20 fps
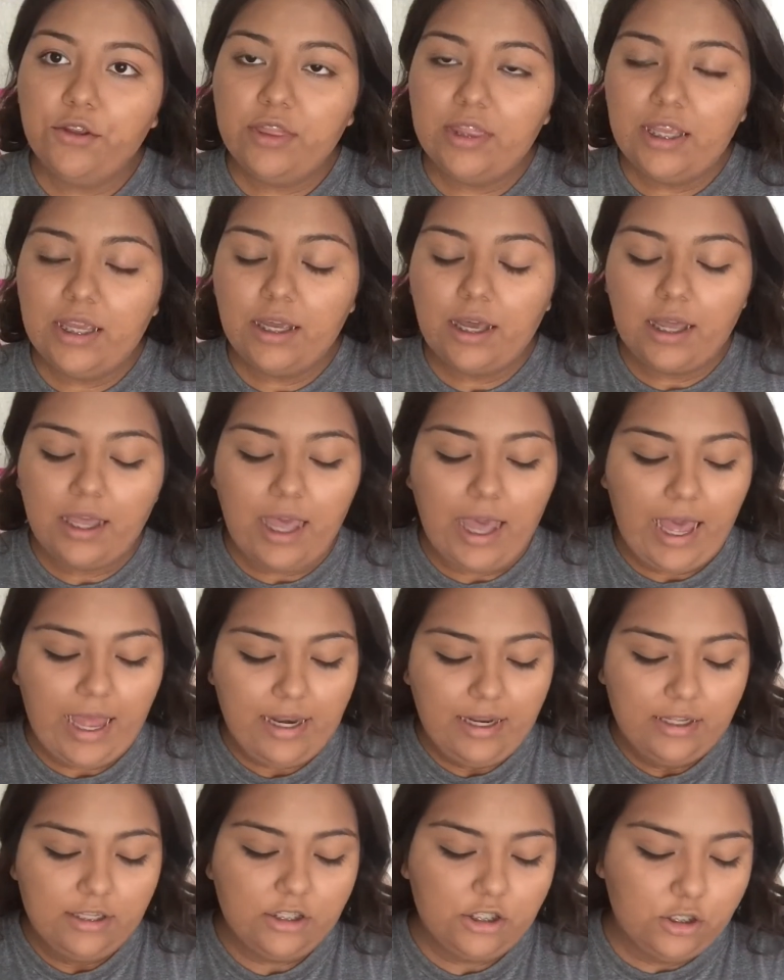thing I
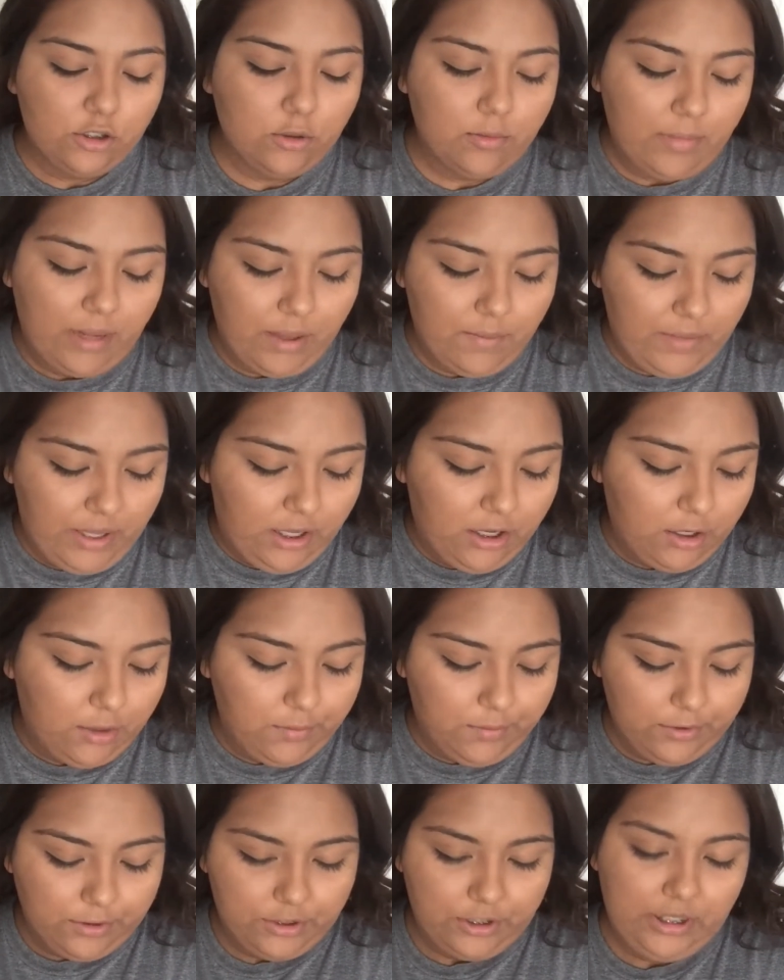added to my
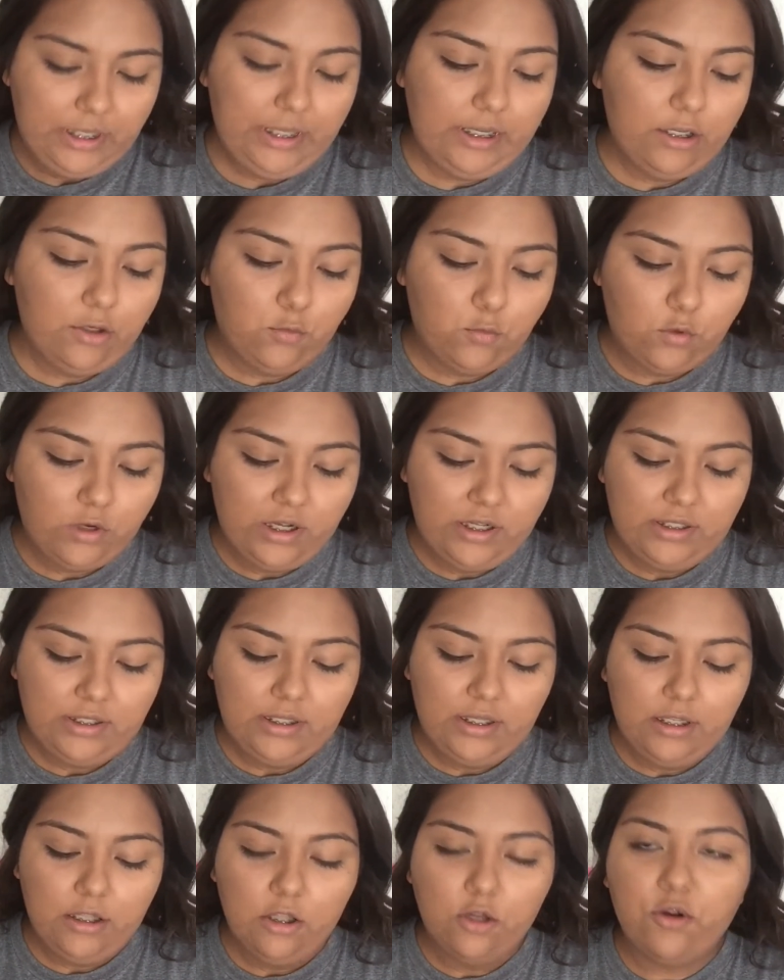makeup routine was
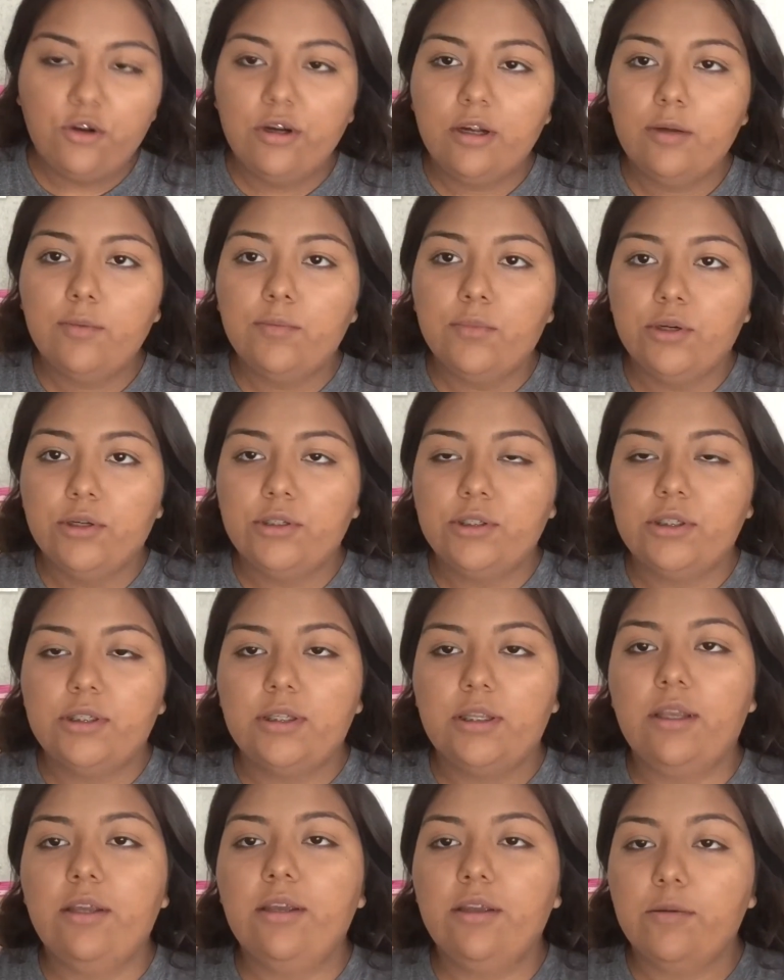the Laura
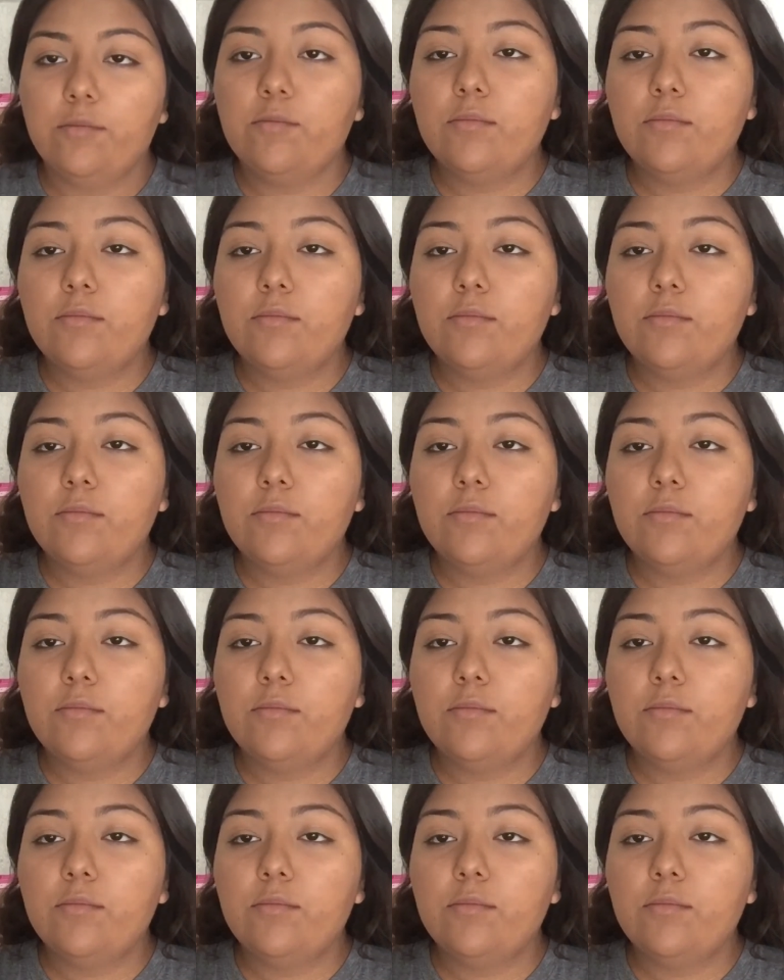Mercier